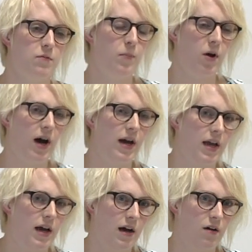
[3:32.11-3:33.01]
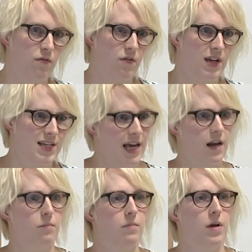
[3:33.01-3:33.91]
but I have
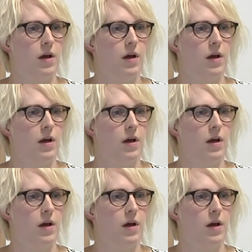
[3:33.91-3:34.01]
10